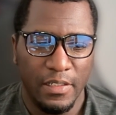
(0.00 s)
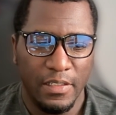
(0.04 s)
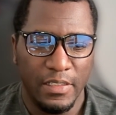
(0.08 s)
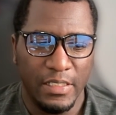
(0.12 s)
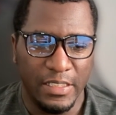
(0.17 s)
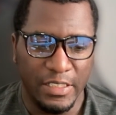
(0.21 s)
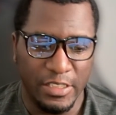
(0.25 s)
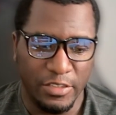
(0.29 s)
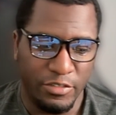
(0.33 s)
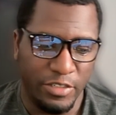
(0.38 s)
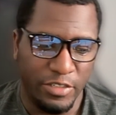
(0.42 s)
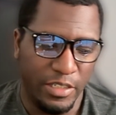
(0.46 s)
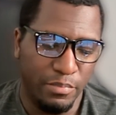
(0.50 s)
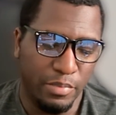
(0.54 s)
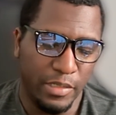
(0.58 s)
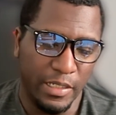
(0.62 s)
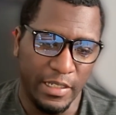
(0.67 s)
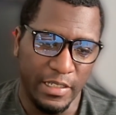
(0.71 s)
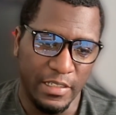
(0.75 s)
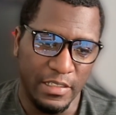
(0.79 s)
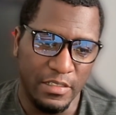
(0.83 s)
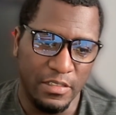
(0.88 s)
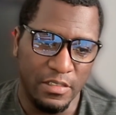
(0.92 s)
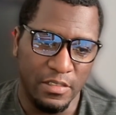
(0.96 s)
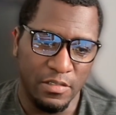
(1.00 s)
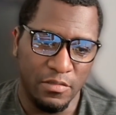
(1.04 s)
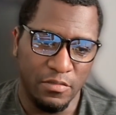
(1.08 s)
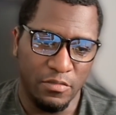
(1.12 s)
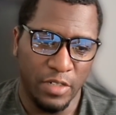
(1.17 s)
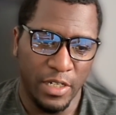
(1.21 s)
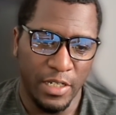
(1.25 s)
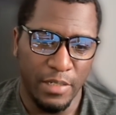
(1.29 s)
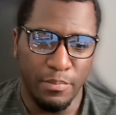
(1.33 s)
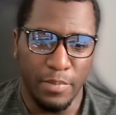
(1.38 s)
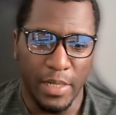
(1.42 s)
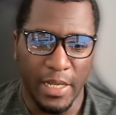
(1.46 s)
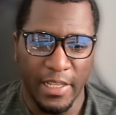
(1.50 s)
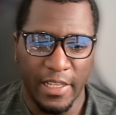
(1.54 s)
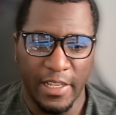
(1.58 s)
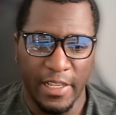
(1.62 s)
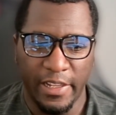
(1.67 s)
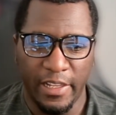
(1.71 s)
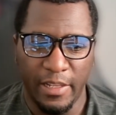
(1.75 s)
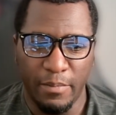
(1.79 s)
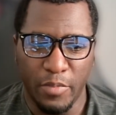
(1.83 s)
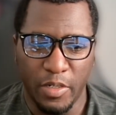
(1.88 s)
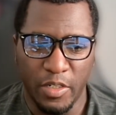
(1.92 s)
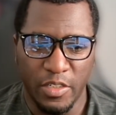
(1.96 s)
The screenplay is written by
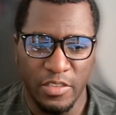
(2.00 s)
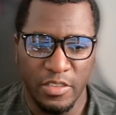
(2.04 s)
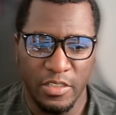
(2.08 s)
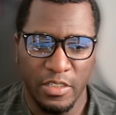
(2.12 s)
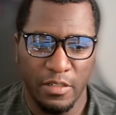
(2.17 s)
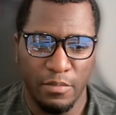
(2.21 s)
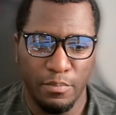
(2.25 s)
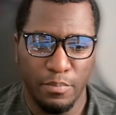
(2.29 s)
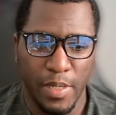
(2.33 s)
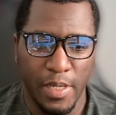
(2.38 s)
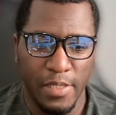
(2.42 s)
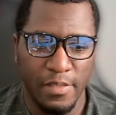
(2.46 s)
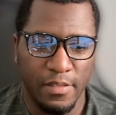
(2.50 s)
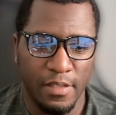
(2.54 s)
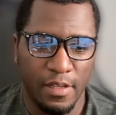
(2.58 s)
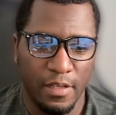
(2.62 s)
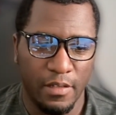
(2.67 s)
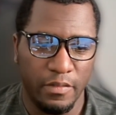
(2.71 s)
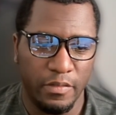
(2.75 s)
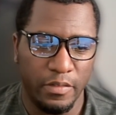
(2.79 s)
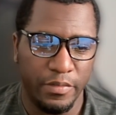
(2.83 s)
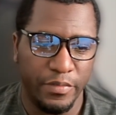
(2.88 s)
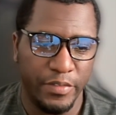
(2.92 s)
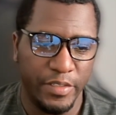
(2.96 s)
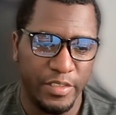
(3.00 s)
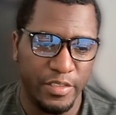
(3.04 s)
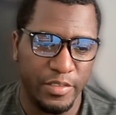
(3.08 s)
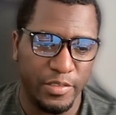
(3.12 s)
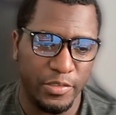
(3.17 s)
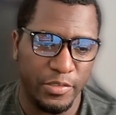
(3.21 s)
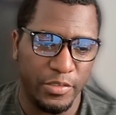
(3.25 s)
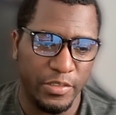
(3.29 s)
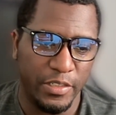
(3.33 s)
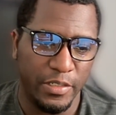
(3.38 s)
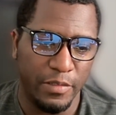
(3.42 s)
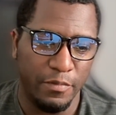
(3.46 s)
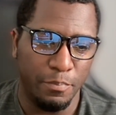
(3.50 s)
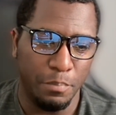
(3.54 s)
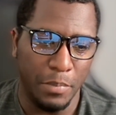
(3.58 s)
Kelly Marcel based off of a story